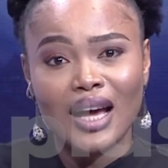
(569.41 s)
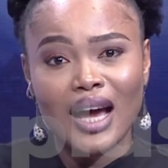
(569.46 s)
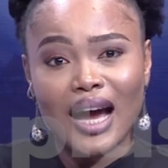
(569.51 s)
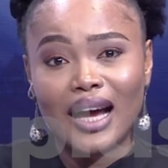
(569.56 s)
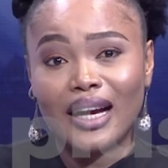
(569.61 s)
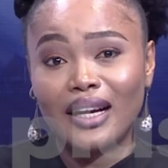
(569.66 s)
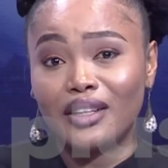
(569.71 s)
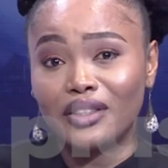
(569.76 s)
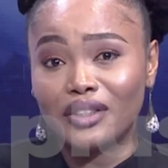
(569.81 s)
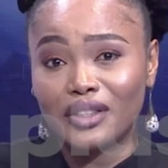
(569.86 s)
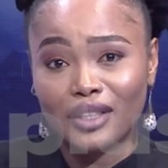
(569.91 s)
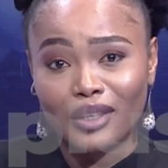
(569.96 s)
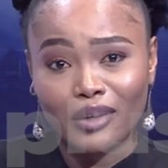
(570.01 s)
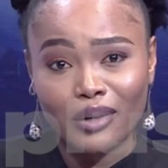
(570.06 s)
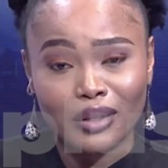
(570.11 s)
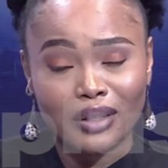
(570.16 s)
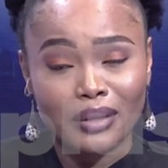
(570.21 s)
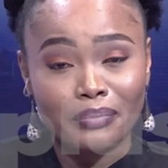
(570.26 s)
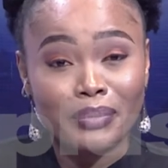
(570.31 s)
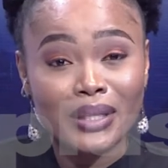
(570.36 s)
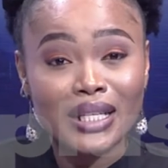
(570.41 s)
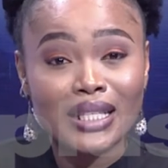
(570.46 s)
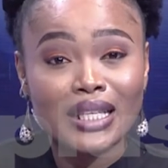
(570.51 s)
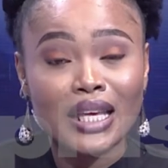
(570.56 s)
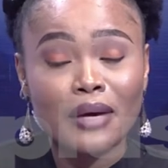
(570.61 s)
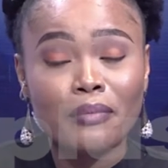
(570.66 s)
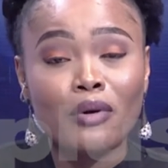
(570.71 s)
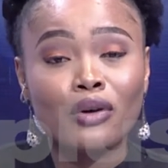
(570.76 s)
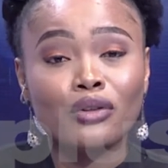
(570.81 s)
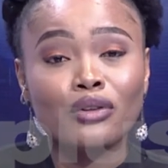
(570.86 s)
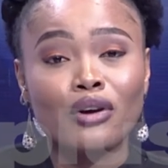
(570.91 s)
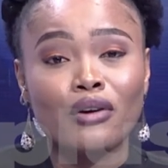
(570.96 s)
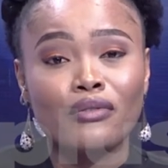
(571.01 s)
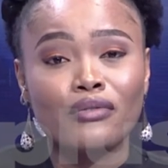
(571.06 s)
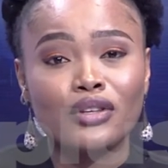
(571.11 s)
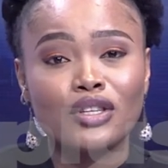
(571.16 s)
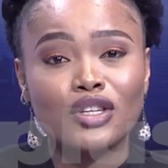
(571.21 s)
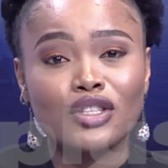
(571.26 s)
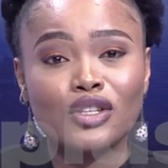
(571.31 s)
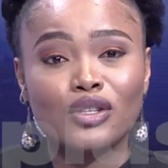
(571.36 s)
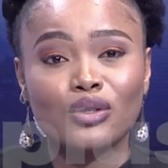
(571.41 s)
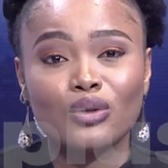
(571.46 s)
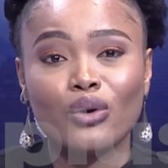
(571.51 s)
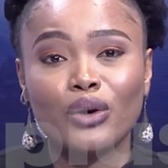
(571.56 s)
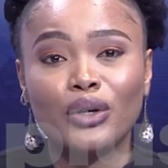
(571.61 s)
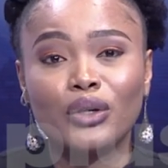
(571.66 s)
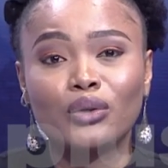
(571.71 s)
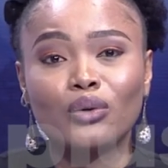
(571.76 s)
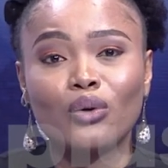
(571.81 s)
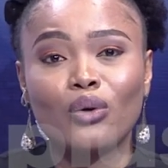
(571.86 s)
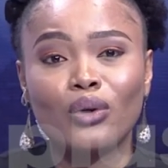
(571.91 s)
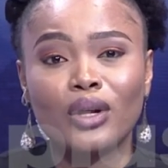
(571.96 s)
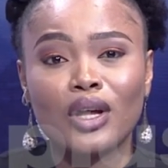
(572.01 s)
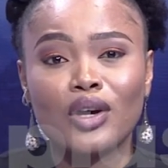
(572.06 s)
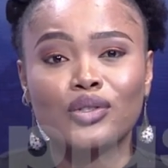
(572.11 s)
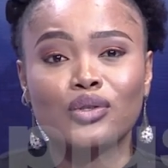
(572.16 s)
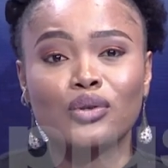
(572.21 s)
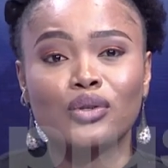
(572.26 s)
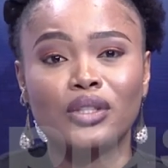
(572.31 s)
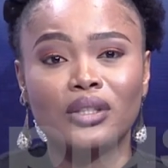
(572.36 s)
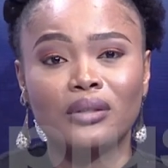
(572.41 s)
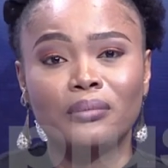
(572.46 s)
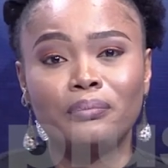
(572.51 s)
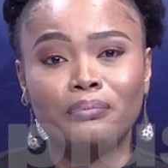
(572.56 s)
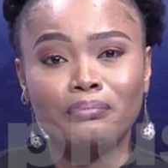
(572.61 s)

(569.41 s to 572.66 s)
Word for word: I learned a lot. Please keep all the conversations going on all our social